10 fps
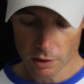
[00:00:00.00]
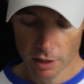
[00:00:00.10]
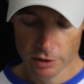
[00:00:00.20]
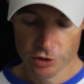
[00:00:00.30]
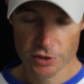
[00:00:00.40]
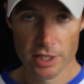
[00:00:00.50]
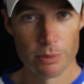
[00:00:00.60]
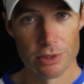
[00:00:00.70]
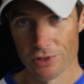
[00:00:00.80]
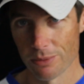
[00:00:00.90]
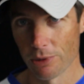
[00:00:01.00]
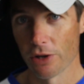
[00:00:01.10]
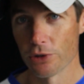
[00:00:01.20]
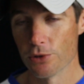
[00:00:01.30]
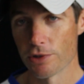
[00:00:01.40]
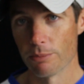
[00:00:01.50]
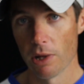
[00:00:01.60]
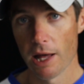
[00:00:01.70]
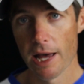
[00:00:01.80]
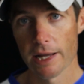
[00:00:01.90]
Uh, just keeping it simple. I'll use the
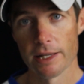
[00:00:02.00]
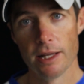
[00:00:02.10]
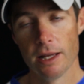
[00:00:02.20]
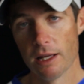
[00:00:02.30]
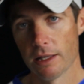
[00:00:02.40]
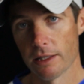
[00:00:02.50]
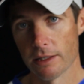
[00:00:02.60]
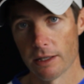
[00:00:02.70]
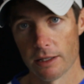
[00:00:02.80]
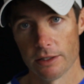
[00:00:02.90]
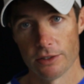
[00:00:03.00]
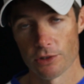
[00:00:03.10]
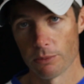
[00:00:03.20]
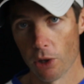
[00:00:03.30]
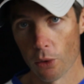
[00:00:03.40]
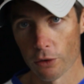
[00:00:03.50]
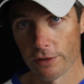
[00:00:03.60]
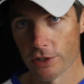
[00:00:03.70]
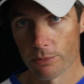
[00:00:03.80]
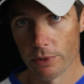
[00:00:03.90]
black in, uh, in some lower
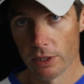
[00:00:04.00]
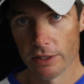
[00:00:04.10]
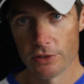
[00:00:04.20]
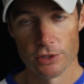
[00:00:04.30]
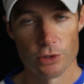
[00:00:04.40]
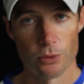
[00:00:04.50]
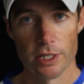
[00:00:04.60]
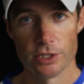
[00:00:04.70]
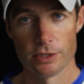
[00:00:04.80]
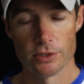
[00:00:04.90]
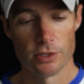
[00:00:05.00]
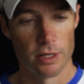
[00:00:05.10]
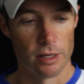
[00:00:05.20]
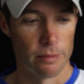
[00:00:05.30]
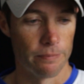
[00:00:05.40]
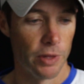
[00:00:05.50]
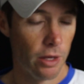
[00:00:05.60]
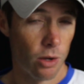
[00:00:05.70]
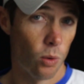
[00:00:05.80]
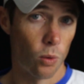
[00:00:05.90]
visibility situations. Um,
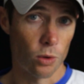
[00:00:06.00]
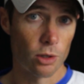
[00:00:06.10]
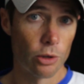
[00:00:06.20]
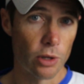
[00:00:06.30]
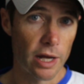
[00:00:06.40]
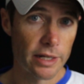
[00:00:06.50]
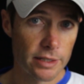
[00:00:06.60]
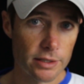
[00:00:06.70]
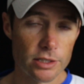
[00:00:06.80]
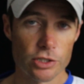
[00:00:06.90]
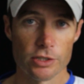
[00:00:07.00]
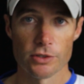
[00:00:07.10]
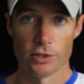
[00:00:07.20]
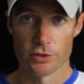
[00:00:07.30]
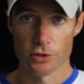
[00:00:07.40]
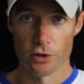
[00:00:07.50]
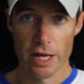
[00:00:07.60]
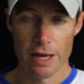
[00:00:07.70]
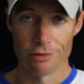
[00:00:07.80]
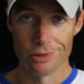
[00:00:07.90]
or low light conditions because it's
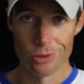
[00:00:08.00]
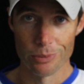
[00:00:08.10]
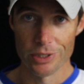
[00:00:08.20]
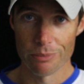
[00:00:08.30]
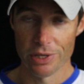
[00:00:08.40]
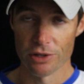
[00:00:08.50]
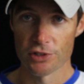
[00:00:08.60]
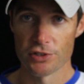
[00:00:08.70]
gonna have a little bit better